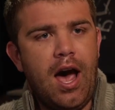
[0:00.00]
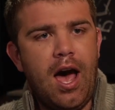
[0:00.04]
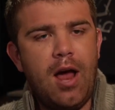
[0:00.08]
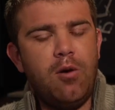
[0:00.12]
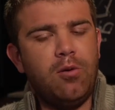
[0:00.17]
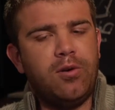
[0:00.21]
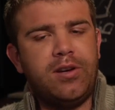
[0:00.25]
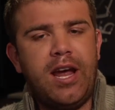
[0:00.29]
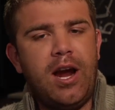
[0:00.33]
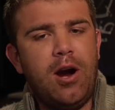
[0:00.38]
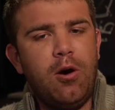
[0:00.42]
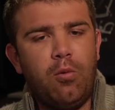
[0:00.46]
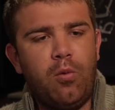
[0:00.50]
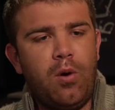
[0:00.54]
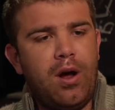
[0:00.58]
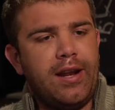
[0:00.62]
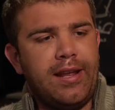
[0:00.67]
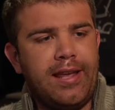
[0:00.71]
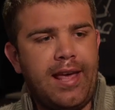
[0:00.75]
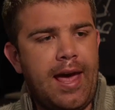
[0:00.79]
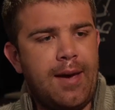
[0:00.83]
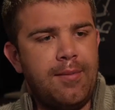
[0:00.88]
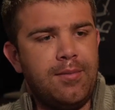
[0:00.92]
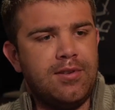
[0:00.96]
I don't care
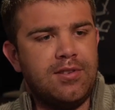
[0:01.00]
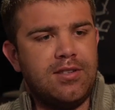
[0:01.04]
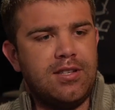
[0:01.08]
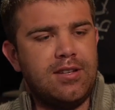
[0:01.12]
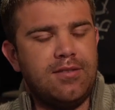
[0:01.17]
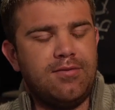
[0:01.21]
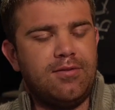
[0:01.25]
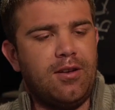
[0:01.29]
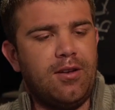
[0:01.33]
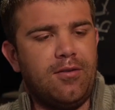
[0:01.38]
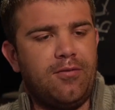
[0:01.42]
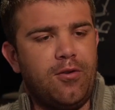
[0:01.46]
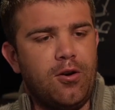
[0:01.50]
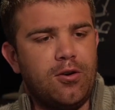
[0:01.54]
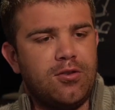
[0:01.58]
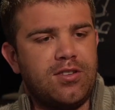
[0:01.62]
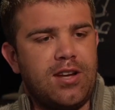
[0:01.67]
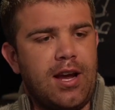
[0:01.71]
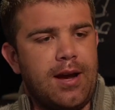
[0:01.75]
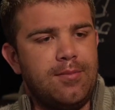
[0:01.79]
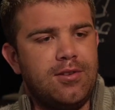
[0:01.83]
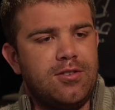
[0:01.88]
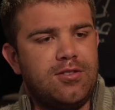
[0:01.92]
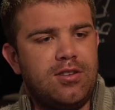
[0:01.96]
what game it is, the first
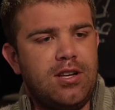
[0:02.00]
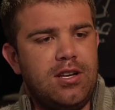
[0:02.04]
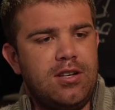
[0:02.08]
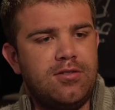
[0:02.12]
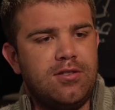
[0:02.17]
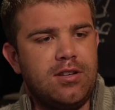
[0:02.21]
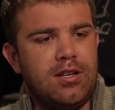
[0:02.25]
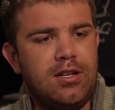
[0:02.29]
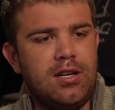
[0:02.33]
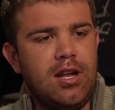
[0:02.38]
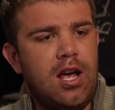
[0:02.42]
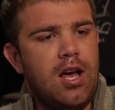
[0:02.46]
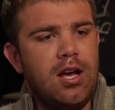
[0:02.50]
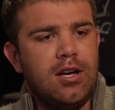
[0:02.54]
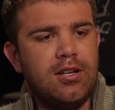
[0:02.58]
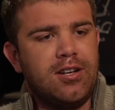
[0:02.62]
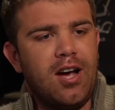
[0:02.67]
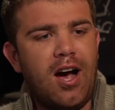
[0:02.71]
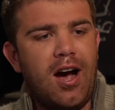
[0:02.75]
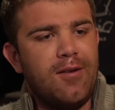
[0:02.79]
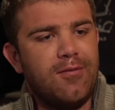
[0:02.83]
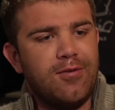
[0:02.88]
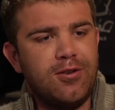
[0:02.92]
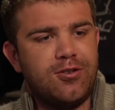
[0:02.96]
game of the season,
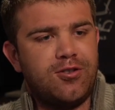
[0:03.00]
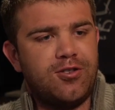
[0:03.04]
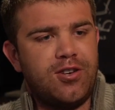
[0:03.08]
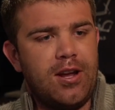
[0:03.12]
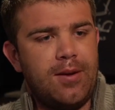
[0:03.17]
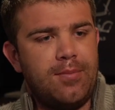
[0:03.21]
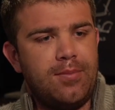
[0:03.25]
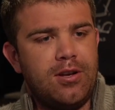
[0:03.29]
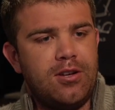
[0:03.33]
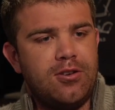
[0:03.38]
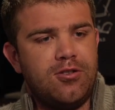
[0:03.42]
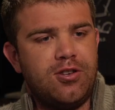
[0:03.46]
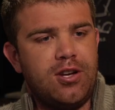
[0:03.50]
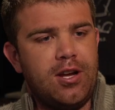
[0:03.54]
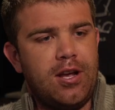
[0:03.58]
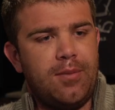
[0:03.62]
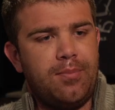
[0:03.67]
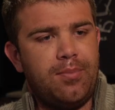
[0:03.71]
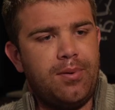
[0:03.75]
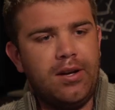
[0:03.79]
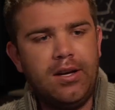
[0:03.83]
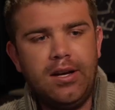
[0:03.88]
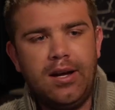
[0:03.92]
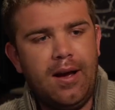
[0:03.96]
conference
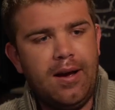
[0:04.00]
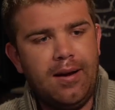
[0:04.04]
championship,